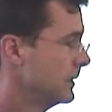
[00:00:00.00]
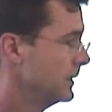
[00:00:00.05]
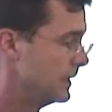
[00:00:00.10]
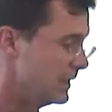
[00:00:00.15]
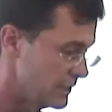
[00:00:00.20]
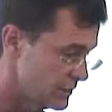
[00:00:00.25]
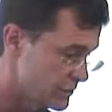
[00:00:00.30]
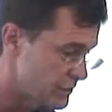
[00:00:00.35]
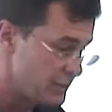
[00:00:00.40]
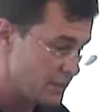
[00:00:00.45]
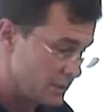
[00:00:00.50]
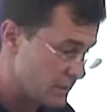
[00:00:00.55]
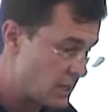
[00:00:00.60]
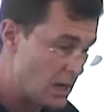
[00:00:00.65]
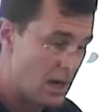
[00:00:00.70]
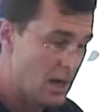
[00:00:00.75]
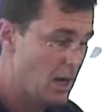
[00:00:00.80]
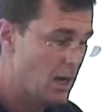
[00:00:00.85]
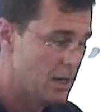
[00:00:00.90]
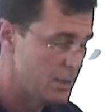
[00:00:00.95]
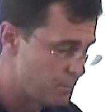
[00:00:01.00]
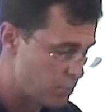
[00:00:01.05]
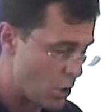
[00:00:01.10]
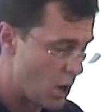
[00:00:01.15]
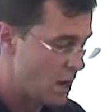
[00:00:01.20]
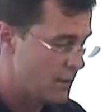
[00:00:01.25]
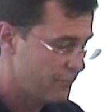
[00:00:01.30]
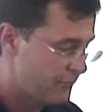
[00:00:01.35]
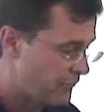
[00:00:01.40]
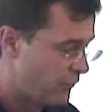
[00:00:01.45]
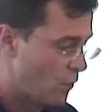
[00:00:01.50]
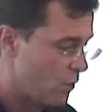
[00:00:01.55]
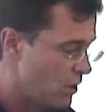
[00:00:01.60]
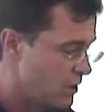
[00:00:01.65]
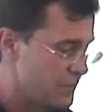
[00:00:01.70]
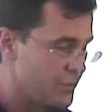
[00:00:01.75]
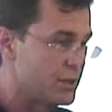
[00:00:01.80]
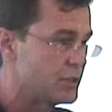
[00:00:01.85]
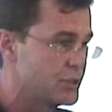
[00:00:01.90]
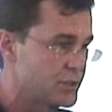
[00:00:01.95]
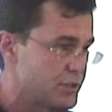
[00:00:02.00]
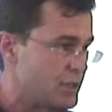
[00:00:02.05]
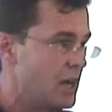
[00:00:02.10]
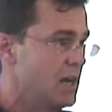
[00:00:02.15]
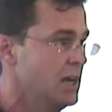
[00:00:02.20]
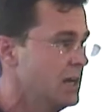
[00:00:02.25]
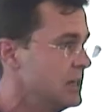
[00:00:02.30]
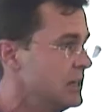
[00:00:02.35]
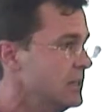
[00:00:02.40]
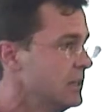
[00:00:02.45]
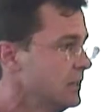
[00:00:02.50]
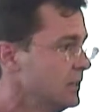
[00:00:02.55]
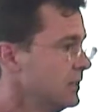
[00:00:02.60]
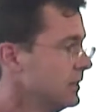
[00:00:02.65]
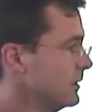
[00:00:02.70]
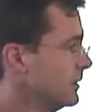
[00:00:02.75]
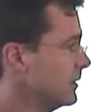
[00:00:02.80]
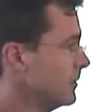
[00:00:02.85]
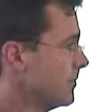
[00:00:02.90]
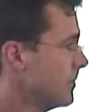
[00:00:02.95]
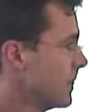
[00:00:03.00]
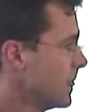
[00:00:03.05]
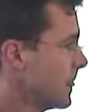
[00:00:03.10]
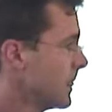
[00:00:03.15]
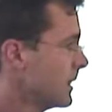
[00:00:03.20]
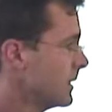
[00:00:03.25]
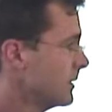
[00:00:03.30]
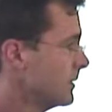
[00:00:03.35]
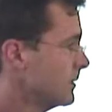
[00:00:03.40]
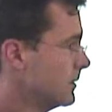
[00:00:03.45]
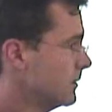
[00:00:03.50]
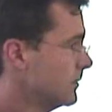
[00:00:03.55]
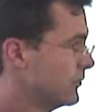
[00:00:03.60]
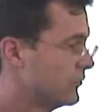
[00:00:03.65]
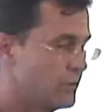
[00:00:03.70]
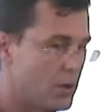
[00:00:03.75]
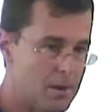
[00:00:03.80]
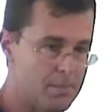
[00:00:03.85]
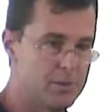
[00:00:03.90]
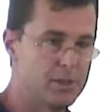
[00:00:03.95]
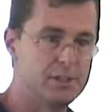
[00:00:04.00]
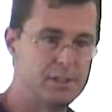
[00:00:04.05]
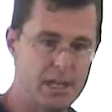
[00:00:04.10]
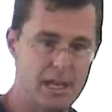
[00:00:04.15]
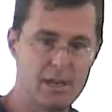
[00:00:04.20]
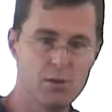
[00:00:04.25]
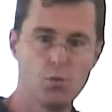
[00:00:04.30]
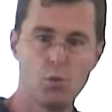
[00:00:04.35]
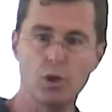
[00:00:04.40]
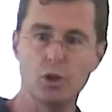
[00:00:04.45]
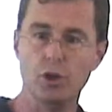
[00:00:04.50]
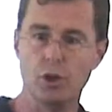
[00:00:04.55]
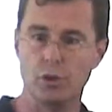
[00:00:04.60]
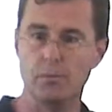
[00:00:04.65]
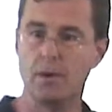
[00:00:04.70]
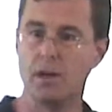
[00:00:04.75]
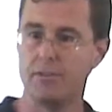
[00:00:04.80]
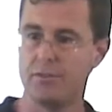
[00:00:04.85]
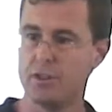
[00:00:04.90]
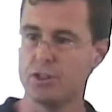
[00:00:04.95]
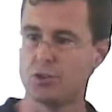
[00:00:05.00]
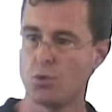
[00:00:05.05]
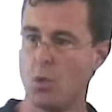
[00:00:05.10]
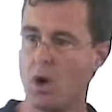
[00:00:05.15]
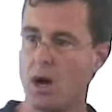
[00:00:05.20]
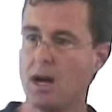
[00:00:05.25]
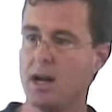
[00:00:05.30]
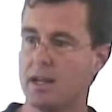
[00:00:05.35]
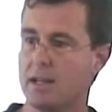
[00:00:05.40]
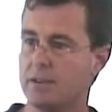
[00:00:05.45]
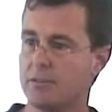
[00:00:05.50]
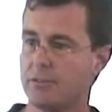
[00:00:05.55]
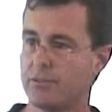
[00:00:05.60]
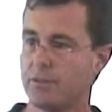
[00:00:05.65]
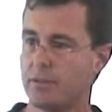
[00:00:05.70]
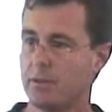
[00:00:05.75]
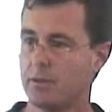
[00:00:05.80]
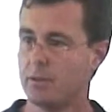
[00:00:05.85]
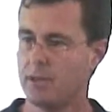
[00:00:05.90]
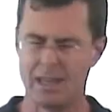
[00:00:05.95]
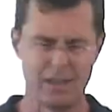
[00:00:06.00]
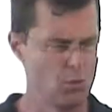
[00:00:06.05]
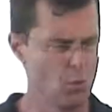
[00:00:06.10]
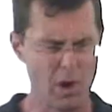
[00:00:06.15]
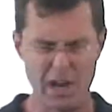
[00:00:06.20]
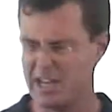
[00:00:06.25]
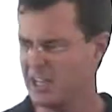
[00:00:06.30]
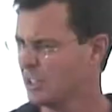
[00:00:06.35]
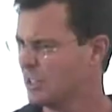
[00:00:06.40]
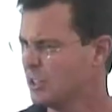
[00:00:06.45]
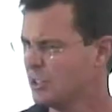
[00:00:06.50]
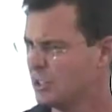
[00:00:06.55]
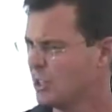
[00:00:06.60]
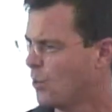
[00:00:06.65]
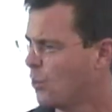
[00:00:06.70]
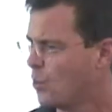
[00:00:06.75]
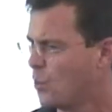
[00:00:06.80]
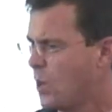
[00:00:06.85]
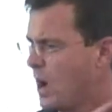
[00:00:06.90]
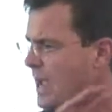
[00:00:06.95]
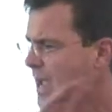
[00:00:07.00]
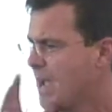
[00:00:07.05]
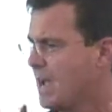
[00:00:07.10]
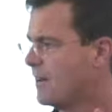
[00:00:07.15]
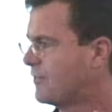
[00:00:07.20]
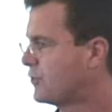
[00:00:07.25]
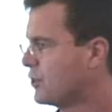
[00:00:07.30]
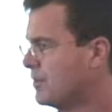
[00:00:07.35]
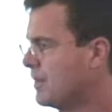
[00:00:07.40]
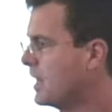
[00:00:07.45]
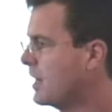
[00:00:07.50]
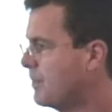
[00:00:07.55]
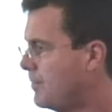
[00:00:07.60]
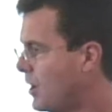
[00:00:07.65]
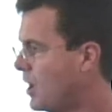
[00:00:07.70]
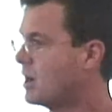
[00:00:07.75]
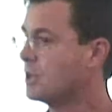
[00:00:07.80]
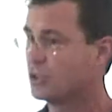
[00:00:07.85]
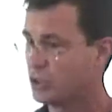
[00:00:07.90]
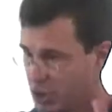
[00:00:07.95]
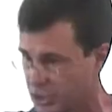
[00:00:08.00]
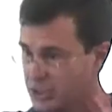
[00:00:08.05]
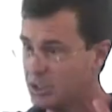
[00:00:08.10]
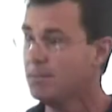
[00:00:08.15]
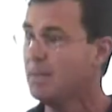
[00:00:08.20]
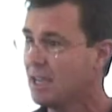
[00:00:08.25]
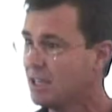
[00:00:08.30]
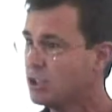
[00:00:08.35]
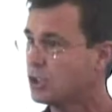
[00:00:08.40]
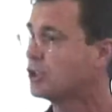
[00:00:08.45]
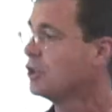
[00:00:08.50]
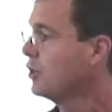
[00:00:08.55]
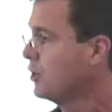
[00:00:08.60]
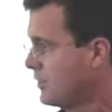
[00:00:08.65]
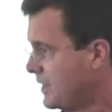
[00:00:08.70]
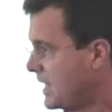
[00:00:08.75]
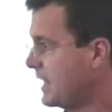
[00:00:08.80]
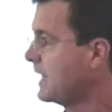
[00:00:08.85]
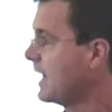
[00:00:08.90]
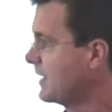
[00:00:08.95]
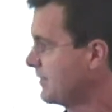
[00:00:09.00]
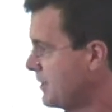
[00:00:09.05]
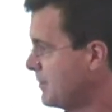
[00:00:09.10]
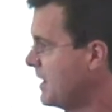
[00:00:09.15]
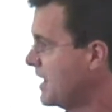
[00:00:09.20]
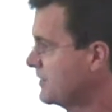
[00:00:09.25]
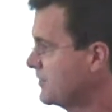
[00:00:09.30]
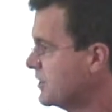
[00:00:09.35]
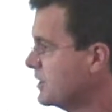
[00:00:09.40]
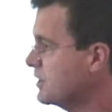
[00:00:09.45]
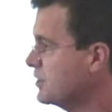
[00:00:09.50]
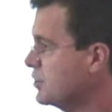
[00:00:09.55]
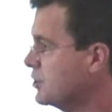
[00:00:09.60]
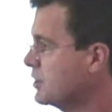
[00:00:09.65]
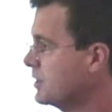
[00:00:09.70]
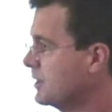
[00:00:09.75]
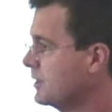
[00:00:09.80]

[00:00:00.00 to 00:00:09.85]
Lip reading: His God brought forth a son from the dead womb of his wife and waited until way after menopause just to make sure that he got the message.